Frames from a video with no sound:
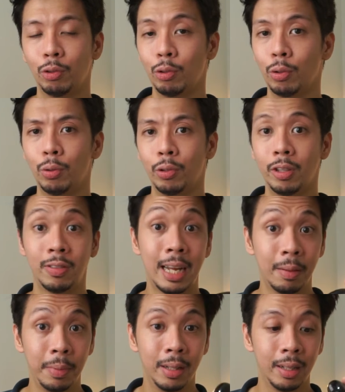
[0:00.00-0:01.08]
So does that
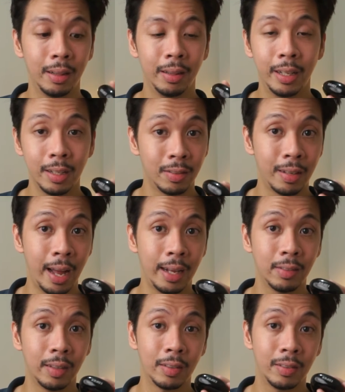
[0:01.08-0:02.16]
mean that this
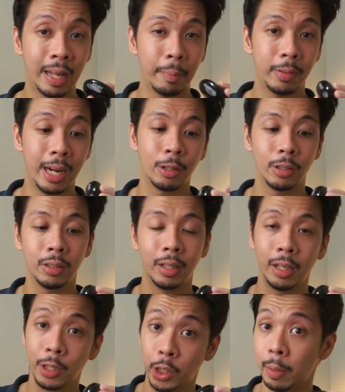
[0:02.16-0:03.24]
has a Snapdragon
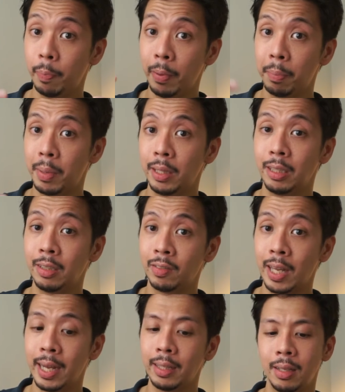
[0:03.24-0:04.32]
chip embedded
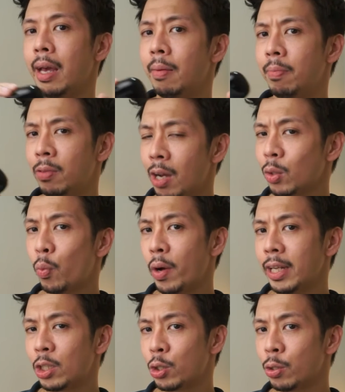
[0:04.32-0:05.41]
inside? I'm not
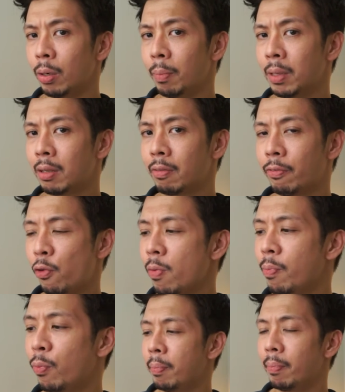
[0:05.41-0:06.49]
quite sure, but
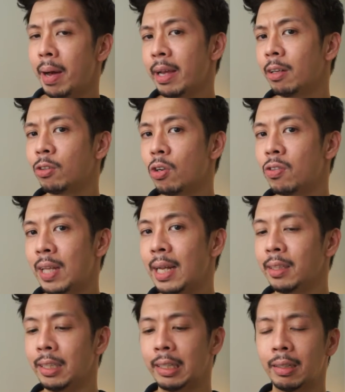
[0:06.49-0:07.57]
from my
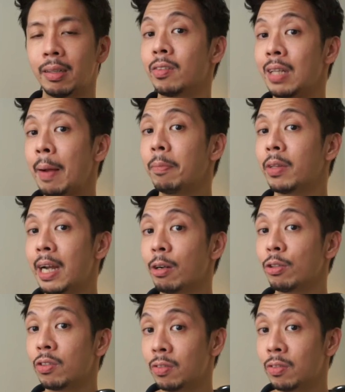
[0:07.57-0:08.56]
understanding, Snapdragon